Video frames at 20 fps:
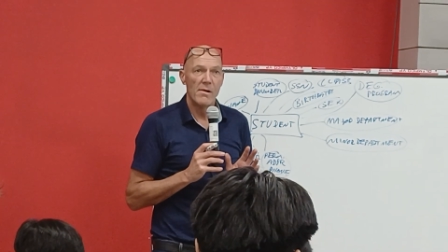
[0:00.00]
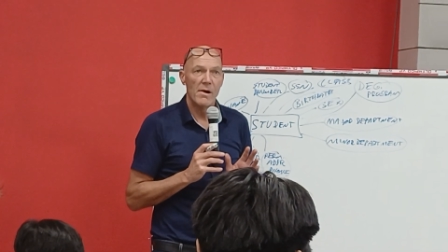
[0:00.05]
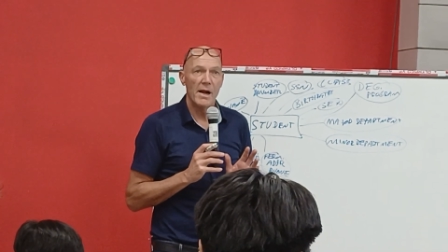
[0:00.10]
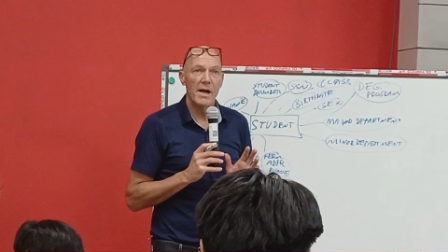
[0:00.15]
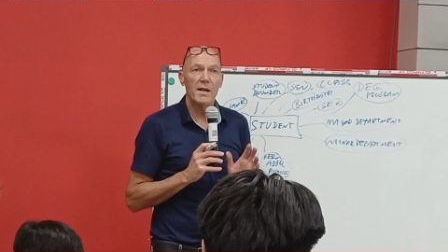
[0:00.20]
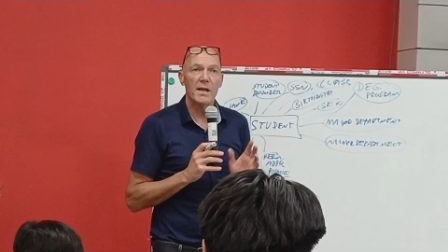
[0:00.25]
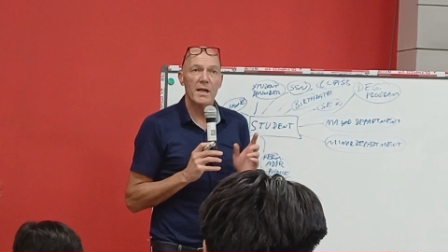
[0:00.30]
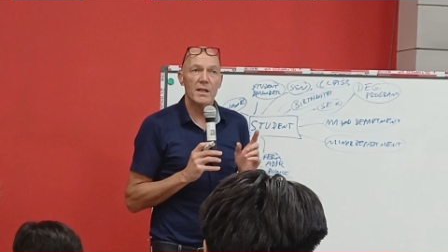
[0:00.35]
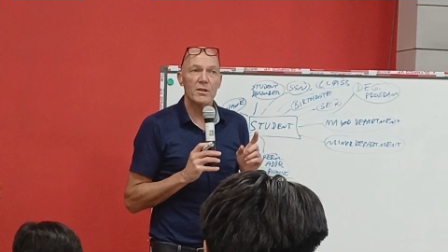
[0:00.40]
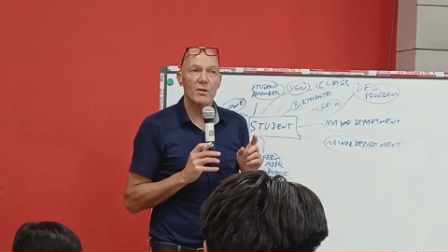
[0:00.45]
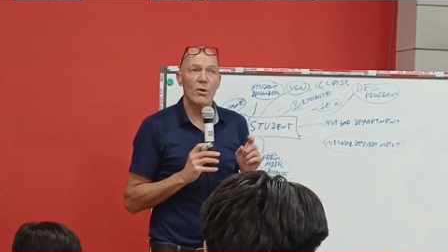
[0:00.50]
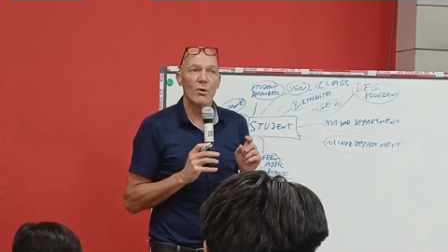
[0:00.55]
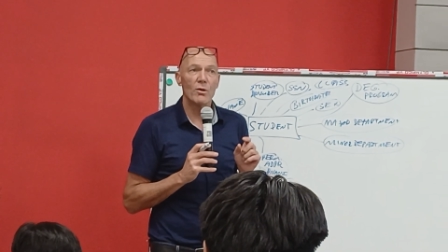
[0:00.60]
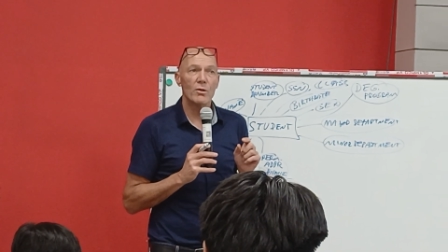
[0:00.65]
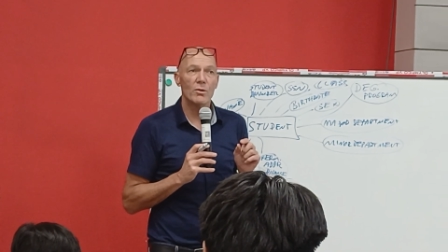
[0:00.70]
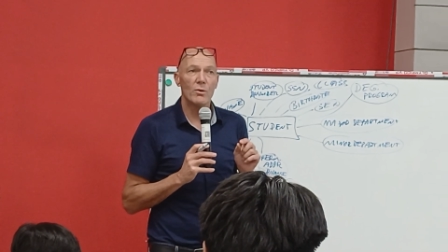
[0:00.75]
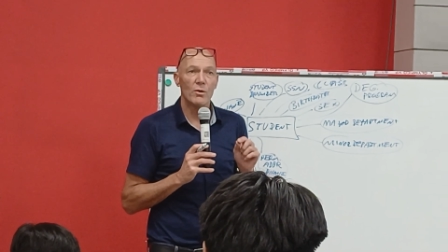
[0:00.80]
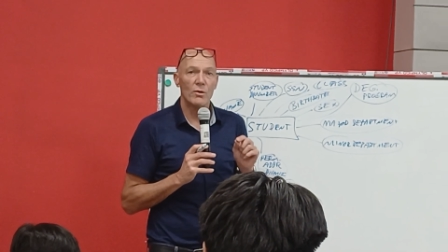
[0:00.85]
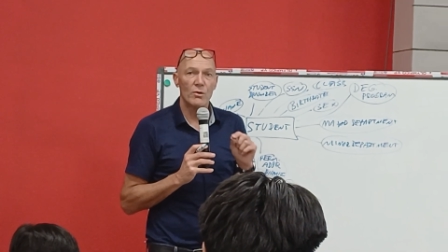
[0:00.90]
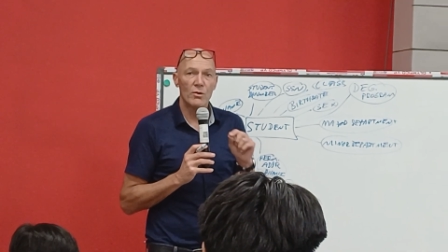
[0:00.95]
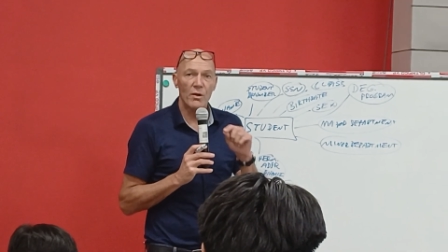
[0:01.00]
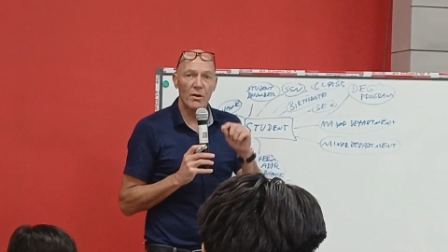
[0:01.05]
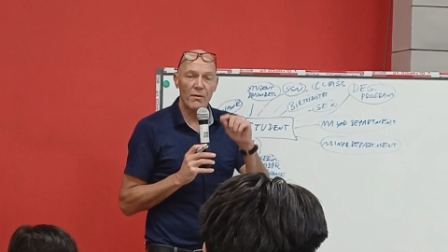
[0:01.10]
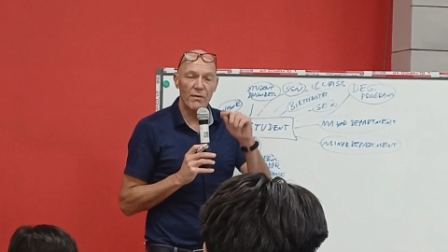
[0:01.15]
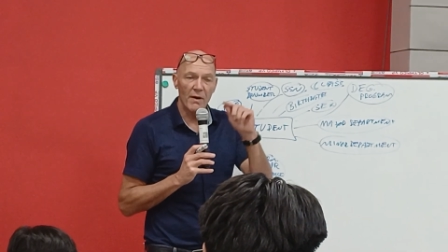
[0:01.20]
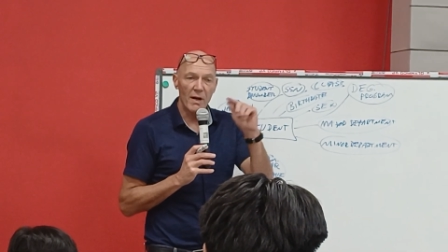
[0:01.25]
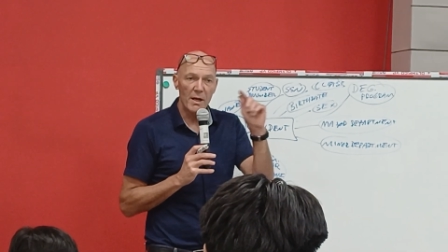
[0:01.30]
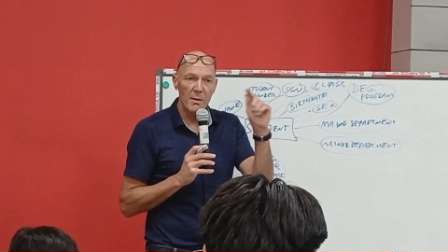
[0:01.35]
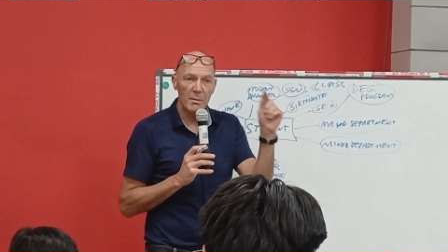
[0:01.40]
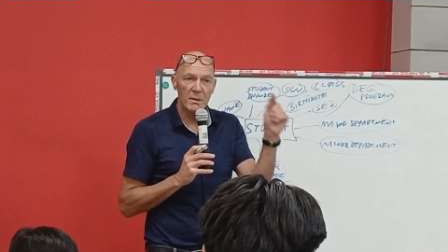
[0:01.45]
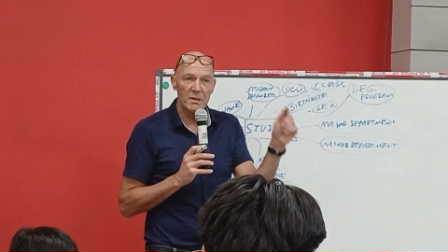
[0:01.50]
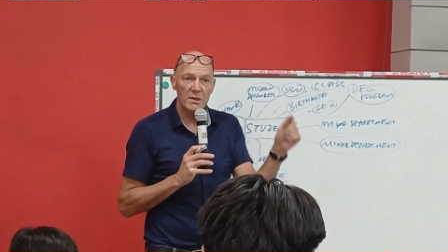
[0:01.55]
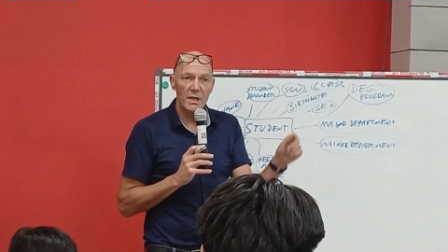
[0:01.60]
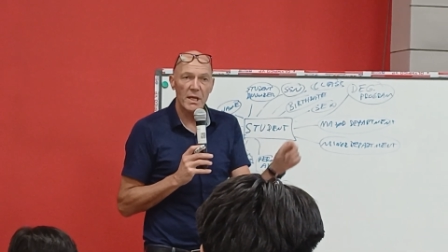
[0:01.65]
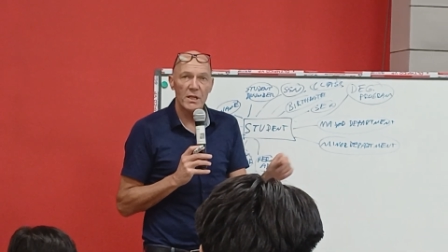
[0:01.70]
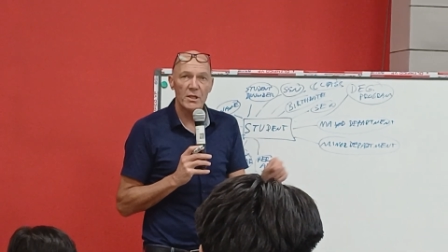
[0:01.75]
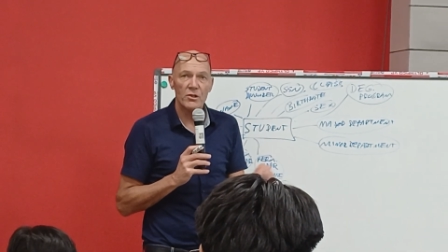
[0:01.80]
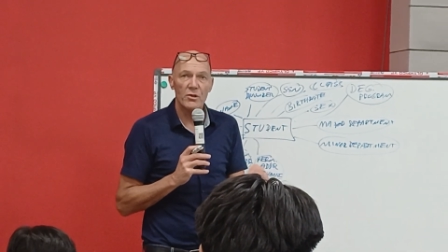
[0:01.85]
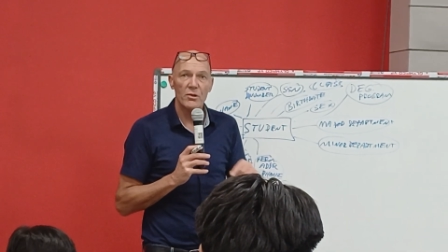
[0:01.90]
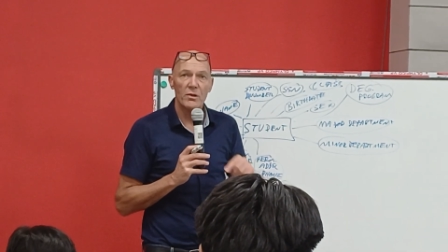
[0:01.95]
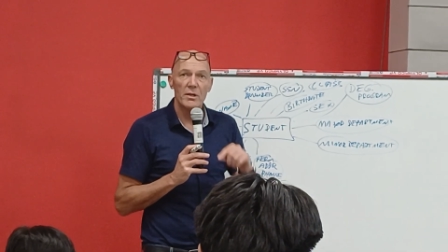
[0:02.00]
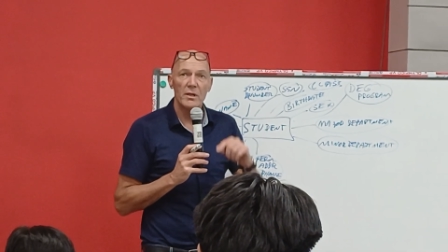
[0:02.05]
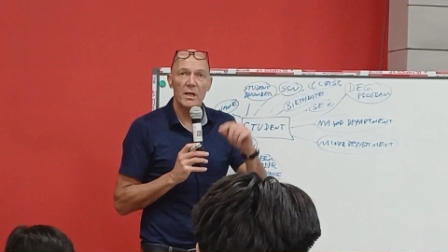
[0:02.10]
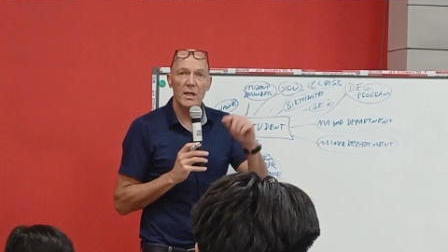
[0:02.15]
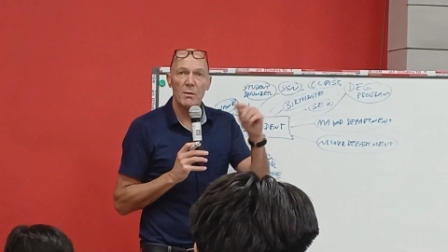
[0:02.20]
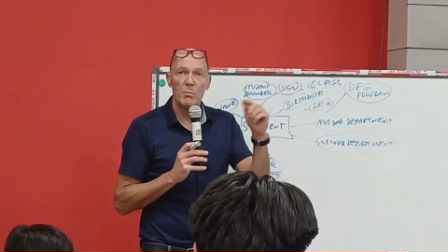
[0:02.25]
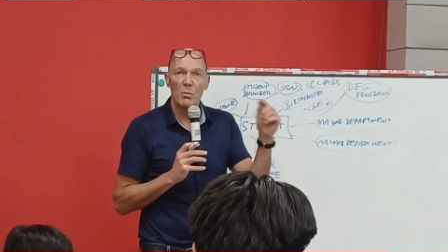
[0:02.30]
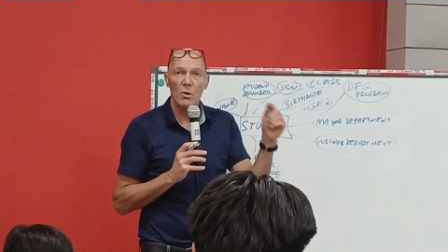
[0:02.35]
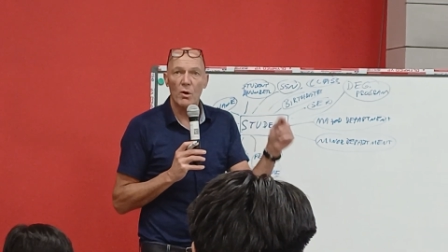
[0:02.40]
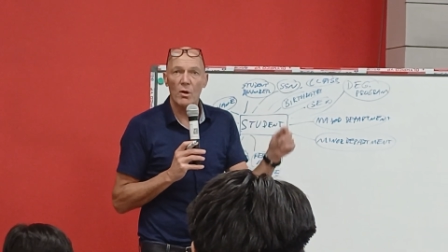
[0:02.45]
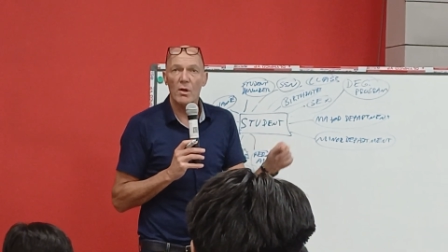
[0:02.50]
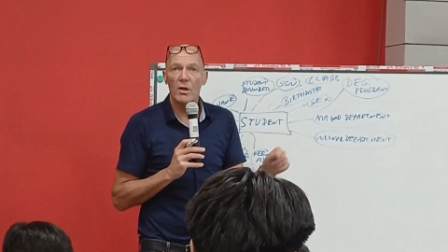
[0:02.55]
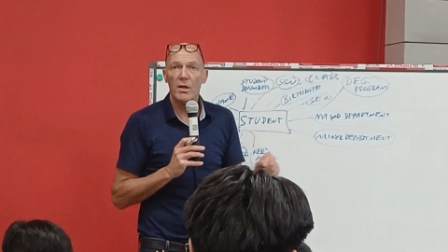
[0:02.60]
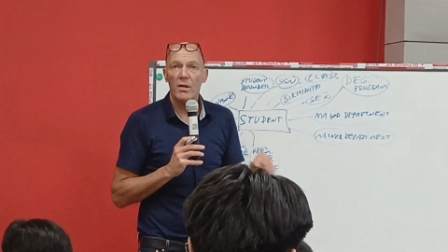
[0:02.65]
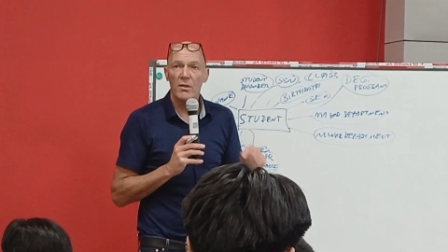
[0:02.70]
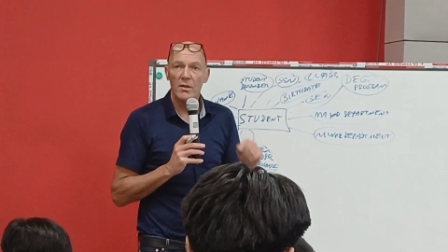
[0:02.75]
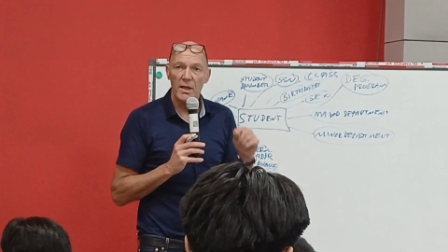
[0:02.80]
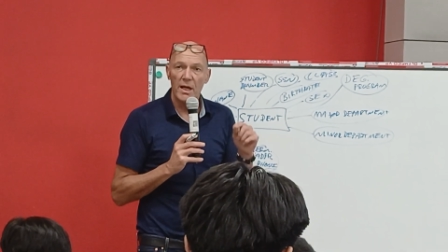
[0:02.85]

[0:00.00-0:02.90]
And I told you, requirements engineering modeling,